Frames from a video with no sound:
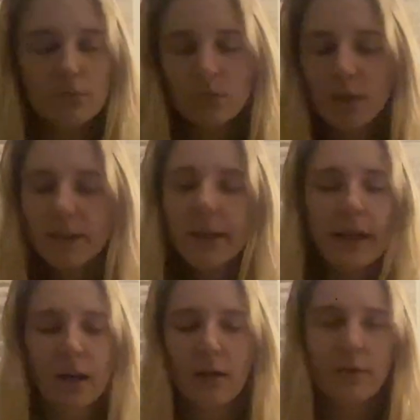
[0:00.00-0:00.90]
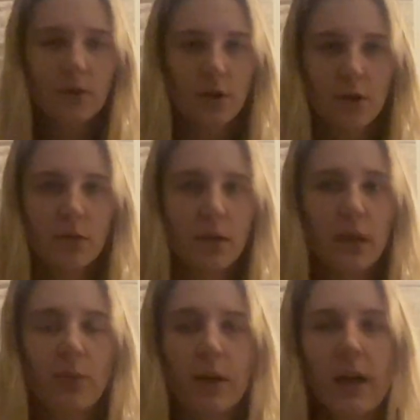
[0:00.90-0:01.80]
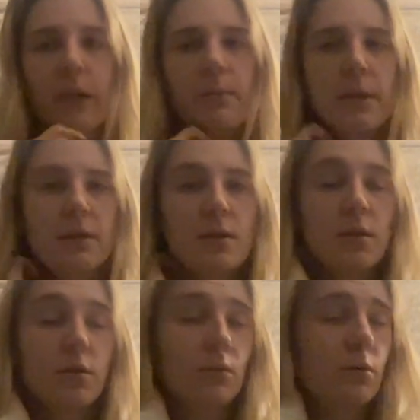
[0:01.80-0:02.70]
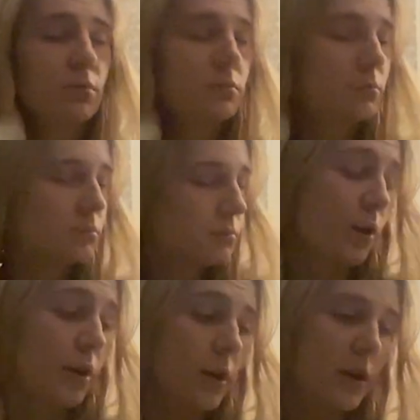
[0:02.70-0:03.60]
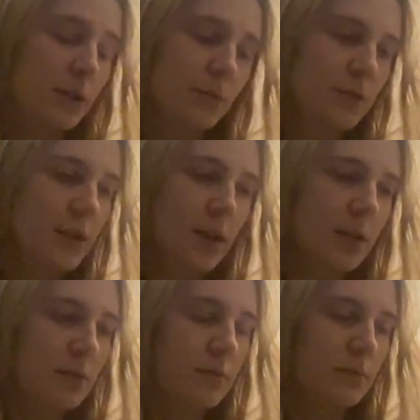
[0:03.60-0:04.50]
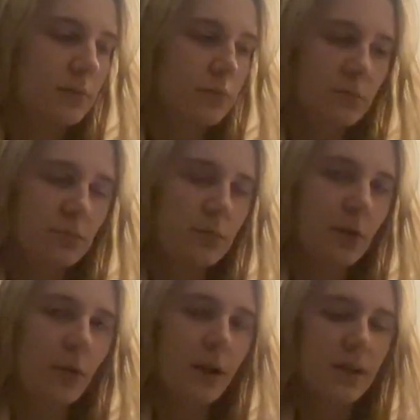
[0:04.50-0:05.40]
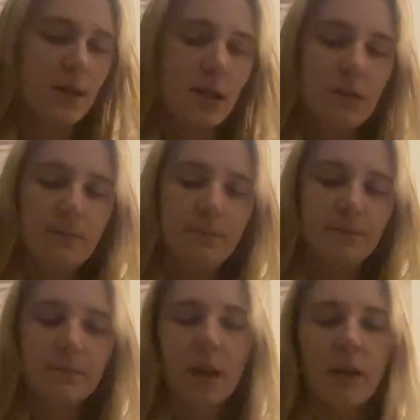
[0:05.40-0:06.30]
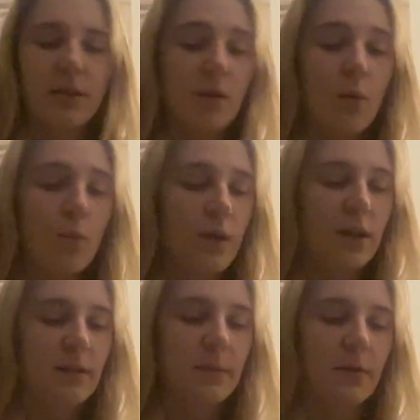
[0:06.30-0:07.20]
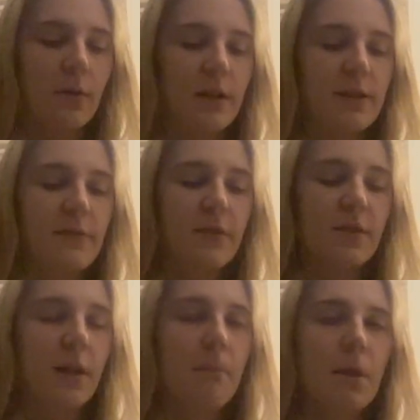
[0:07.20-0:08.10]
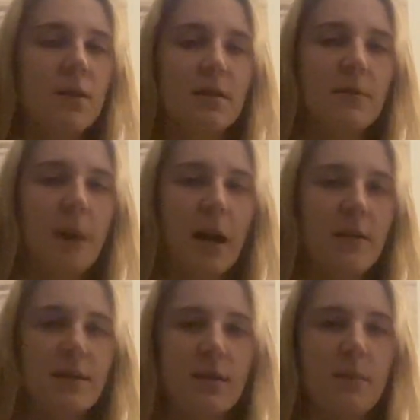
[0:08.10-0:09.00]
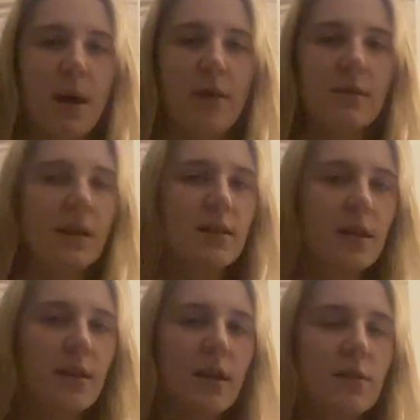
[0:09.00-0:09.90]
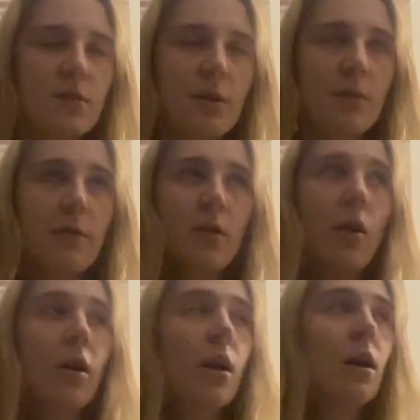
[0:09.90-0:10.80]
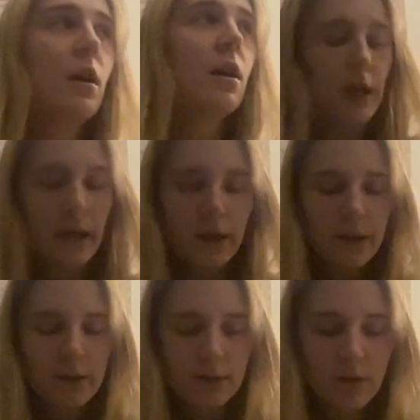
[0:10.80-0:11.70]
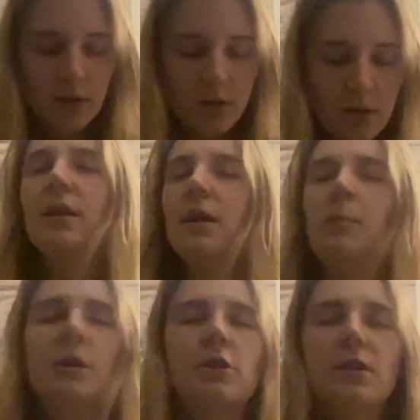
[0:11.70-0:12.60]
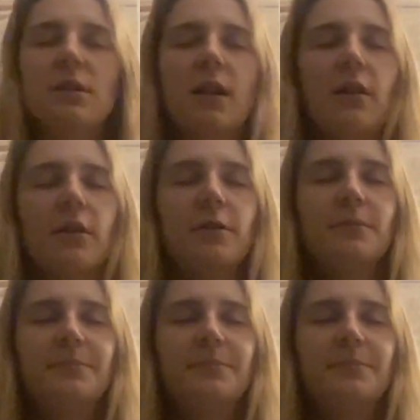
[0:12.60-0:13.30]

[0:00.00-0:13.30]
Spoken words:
The day after, we came into work, and it was crazy. And this whole week it's been crazy. It feels like months have passed in the past 10 days or however long. And I keep my shit together.